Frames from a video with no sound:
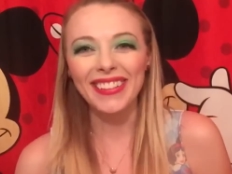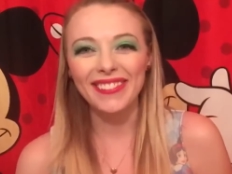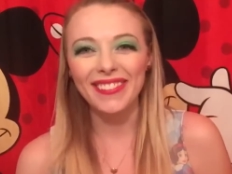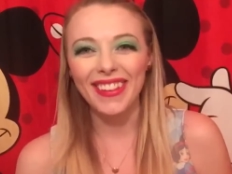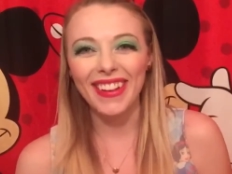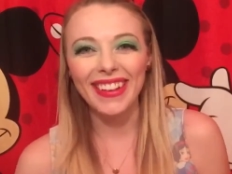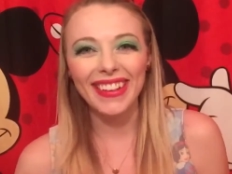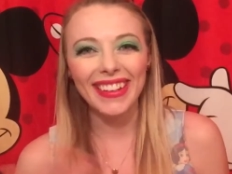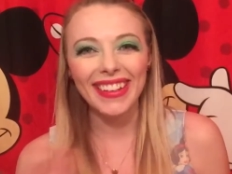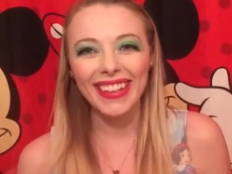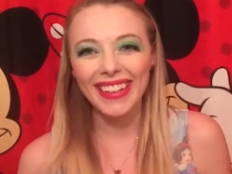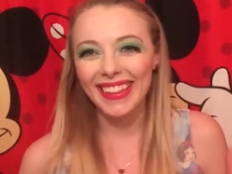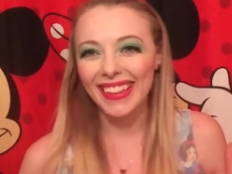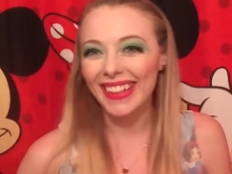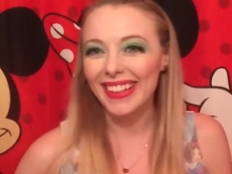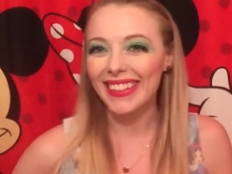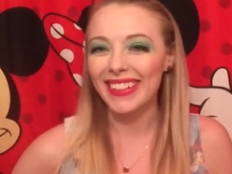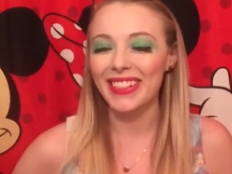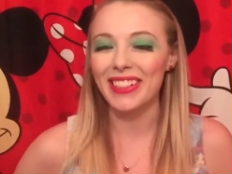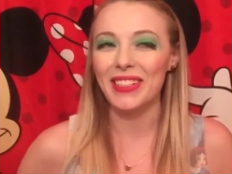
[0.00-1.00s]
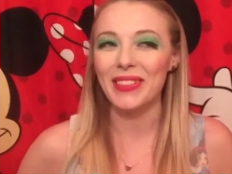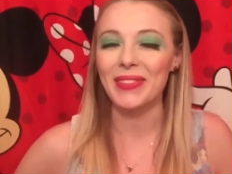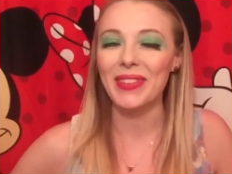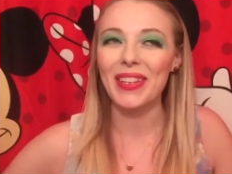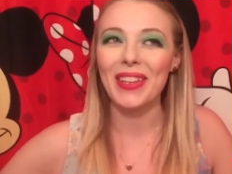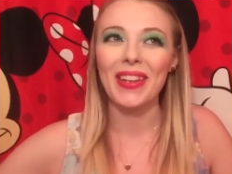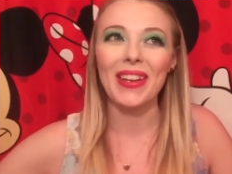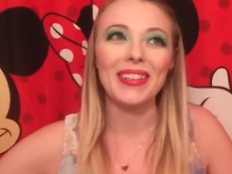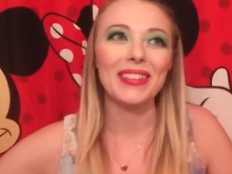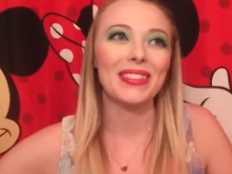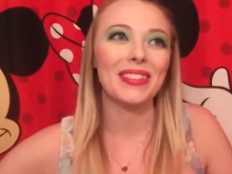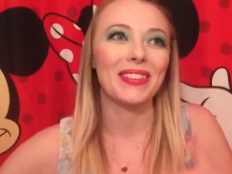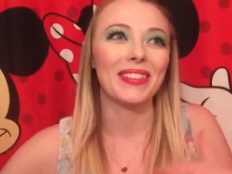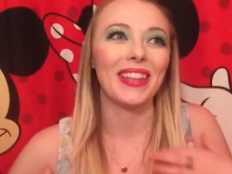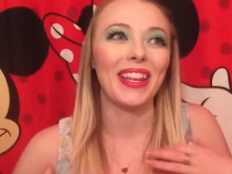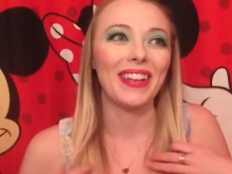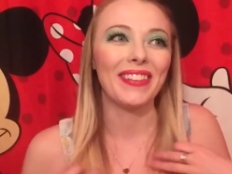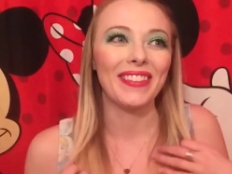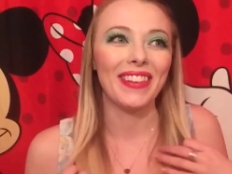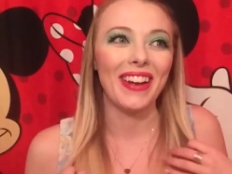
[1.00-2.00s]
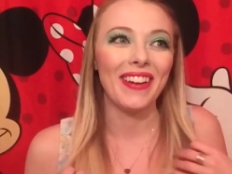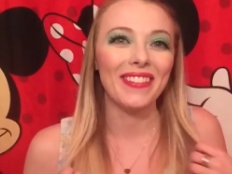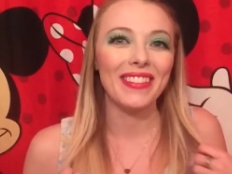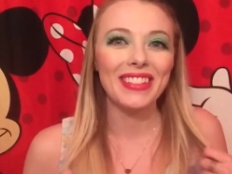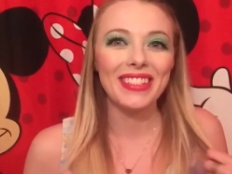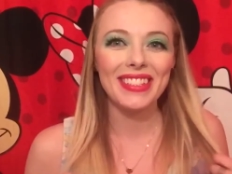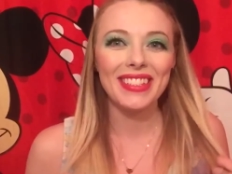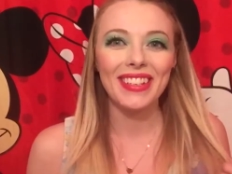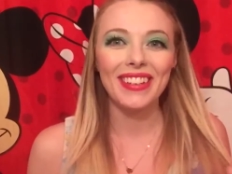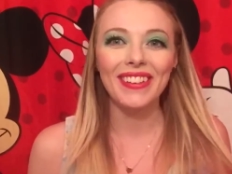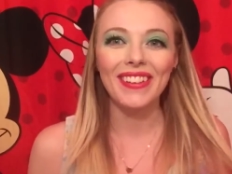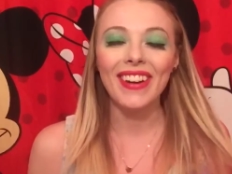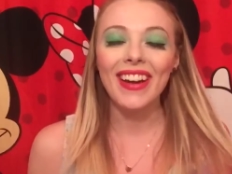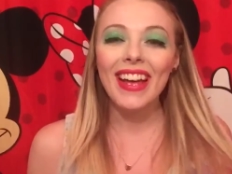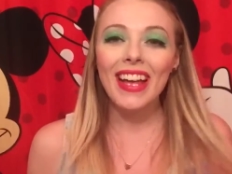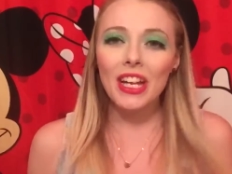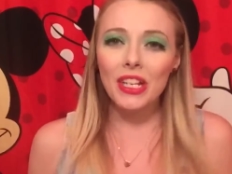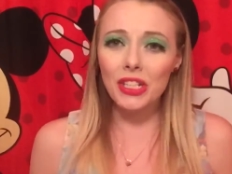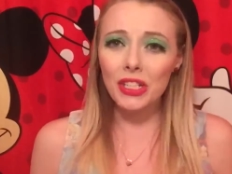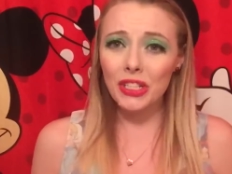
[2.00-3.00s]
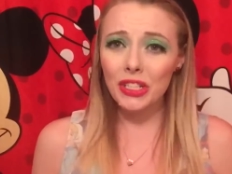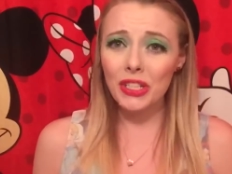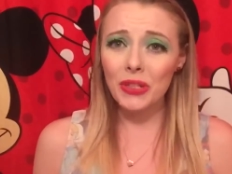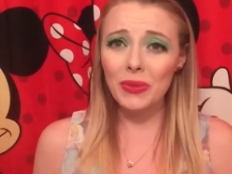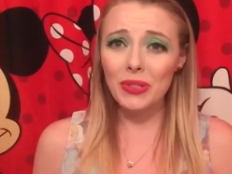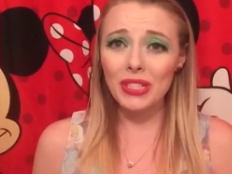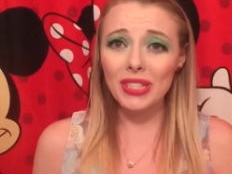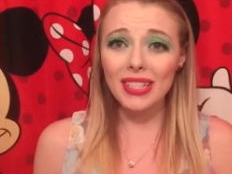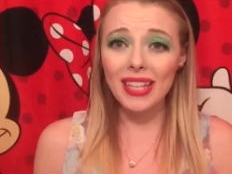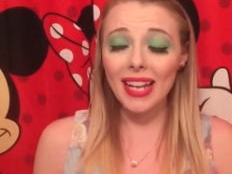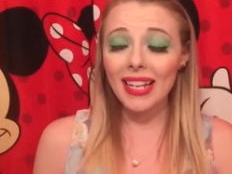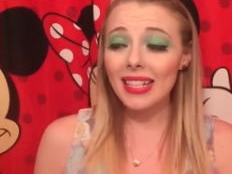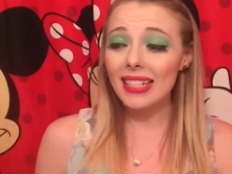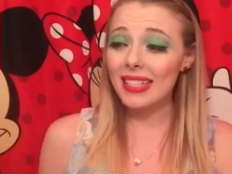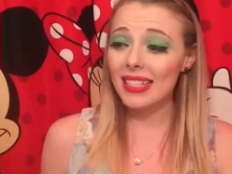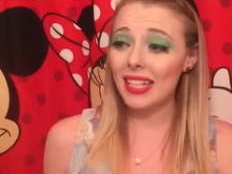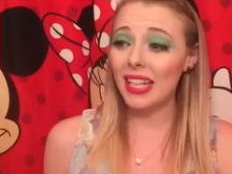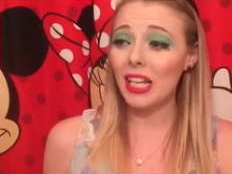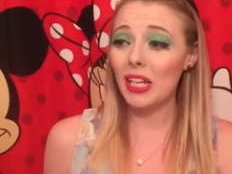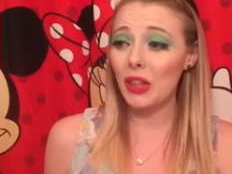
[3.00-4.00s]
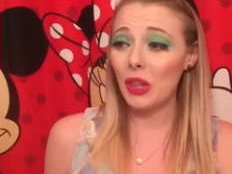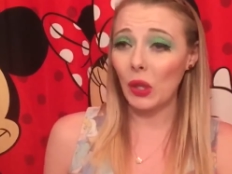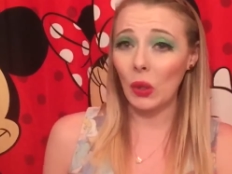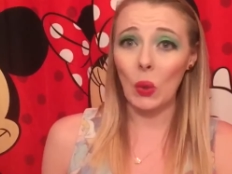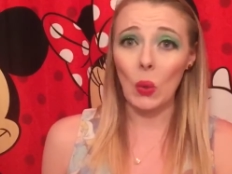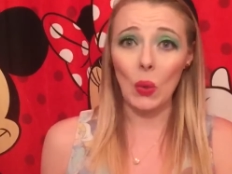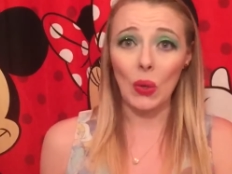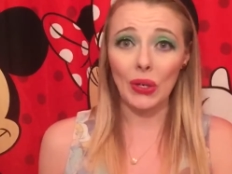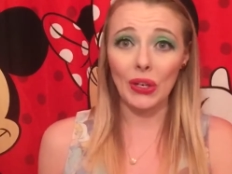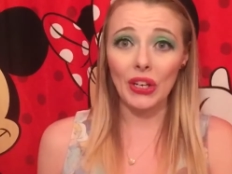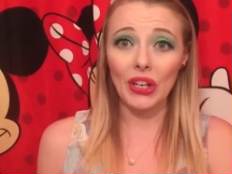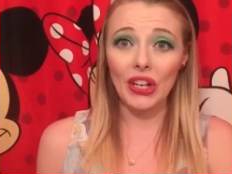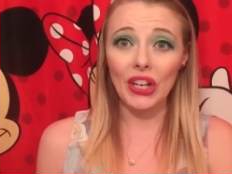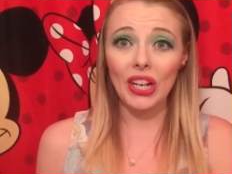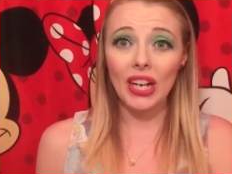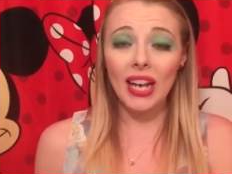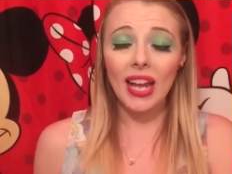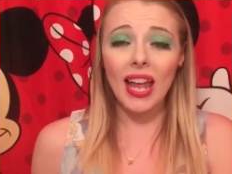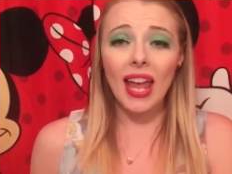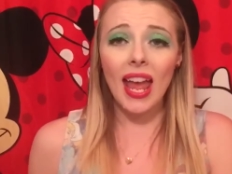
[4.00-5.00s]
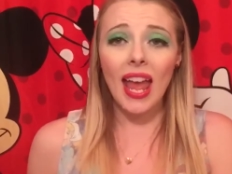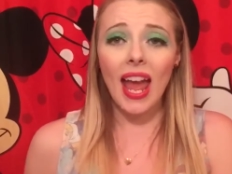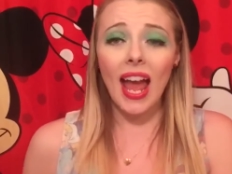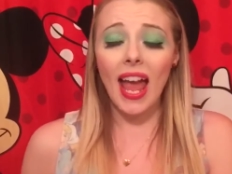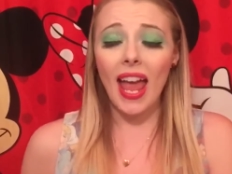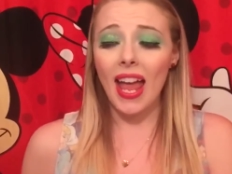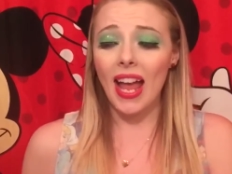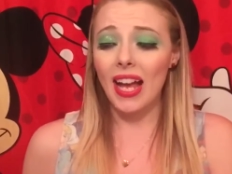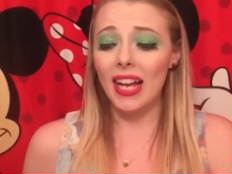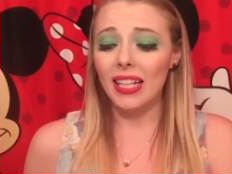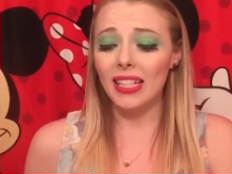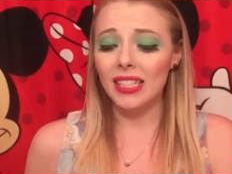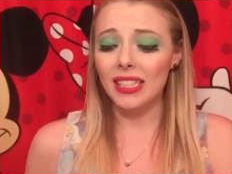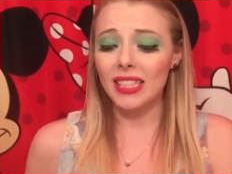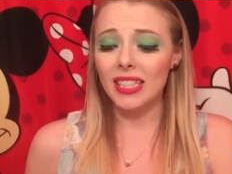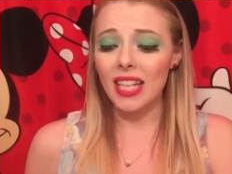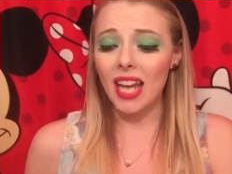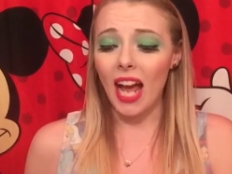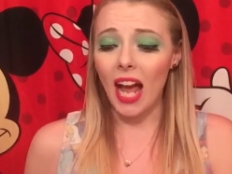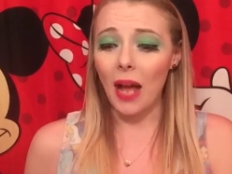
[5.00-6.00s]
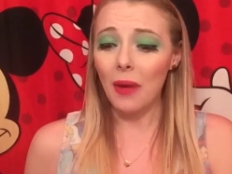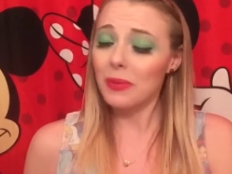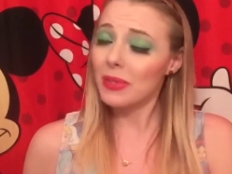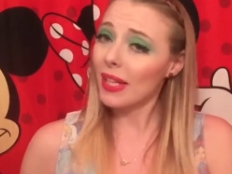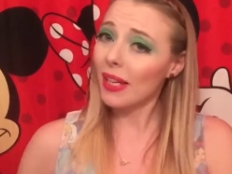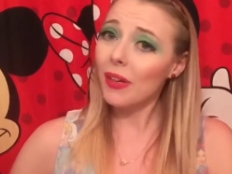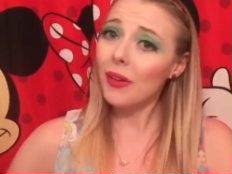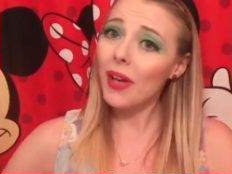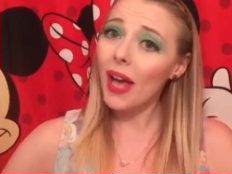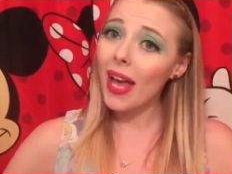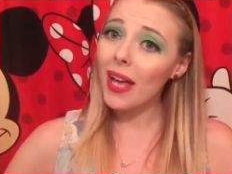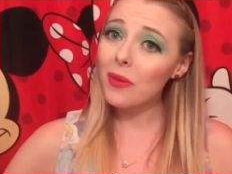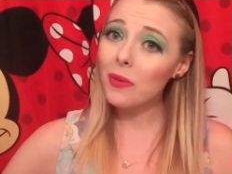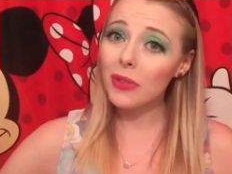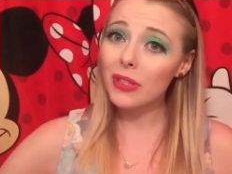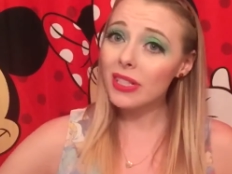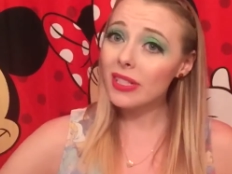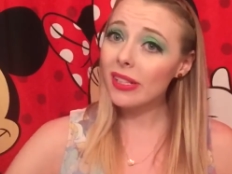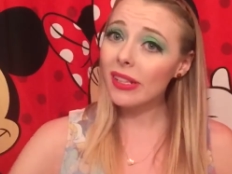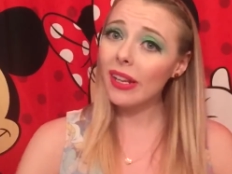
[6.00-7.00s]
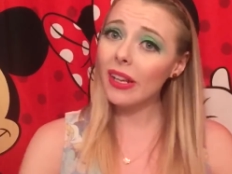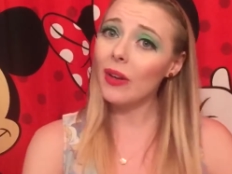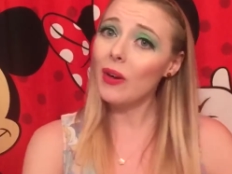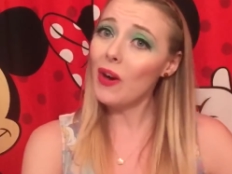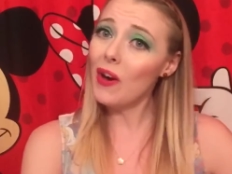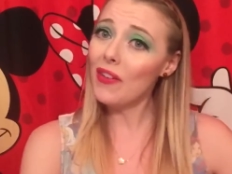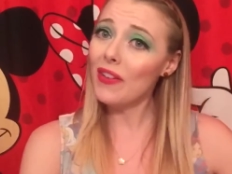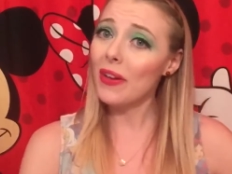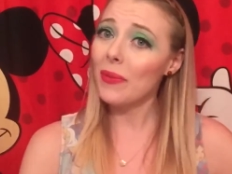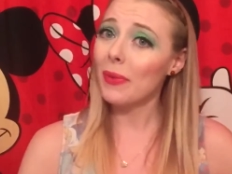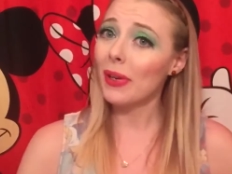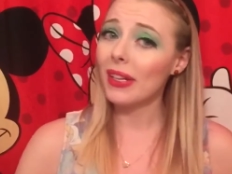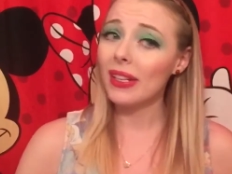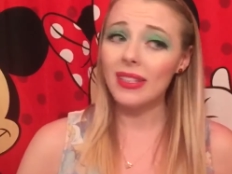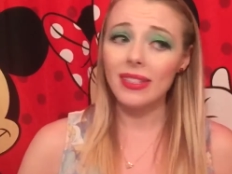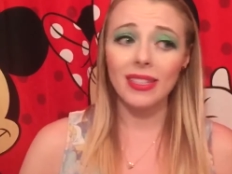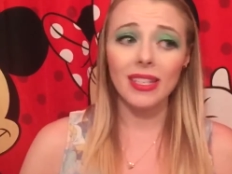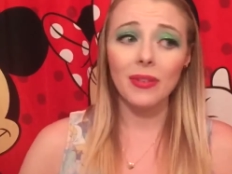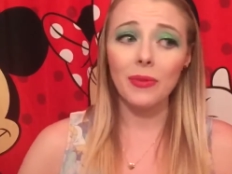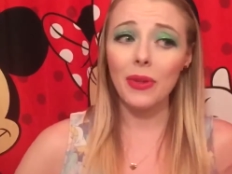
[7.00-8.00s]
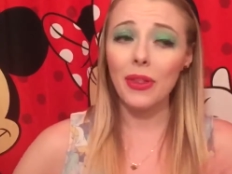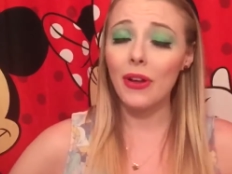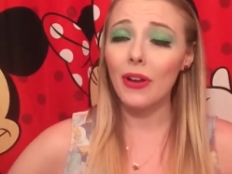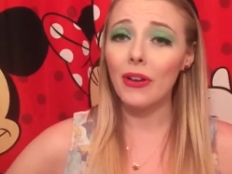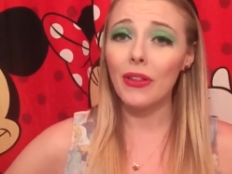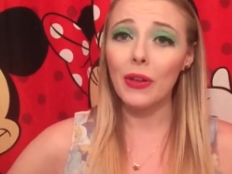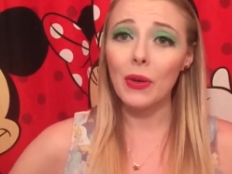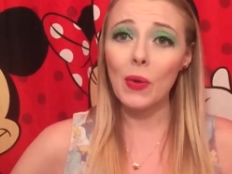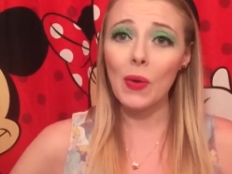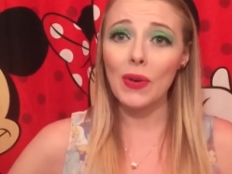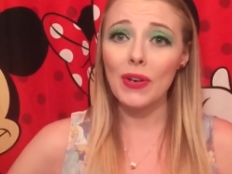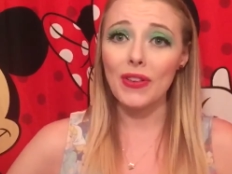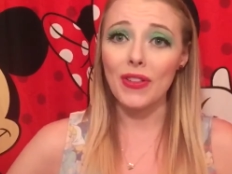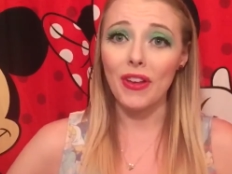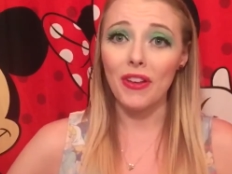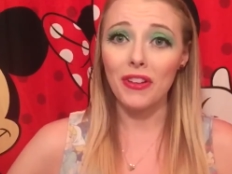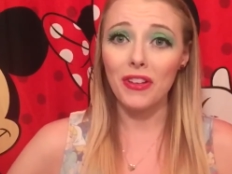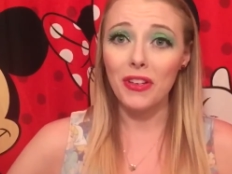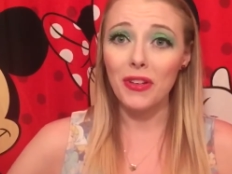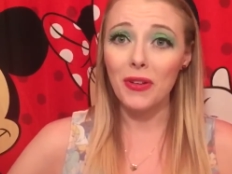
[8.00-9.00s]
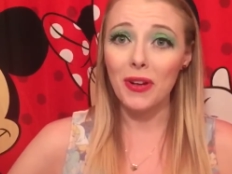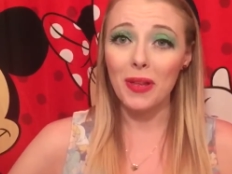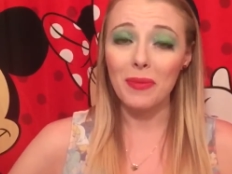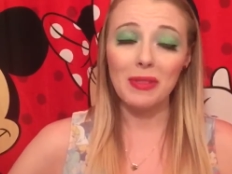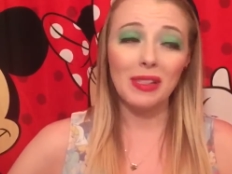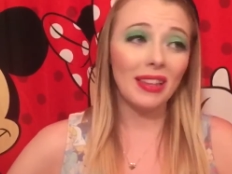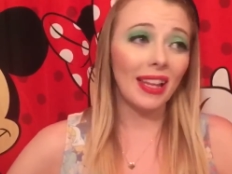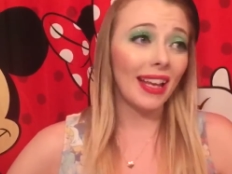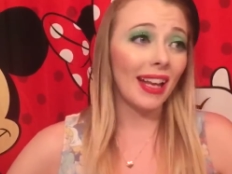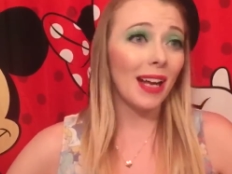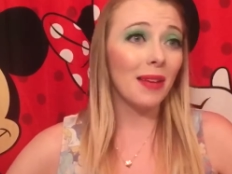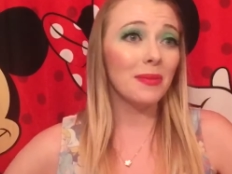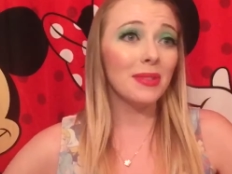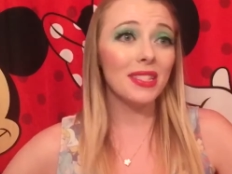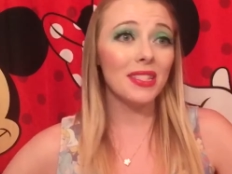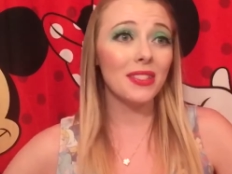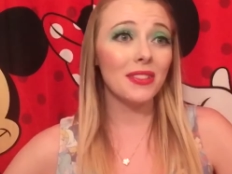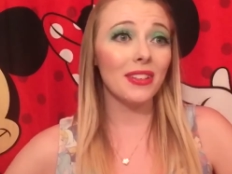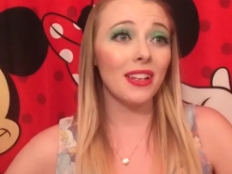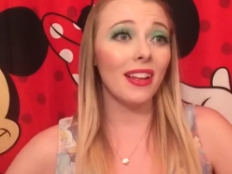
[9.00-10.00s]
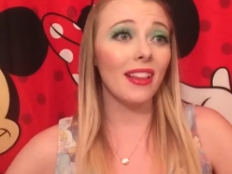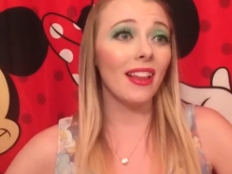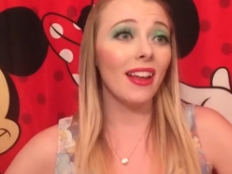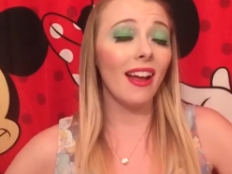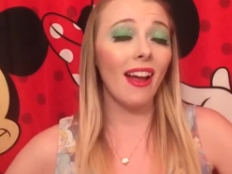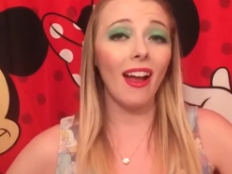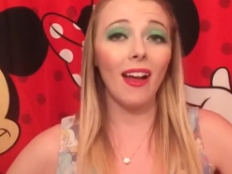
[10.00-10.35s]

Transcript: really want anything to do with us or like whatever. So she was just kind of sitting in the corner and I was like, okay, we're just gonna go over and we're gonna sit with her in the corner then. You know what I mean? Like, I'm Cinderella.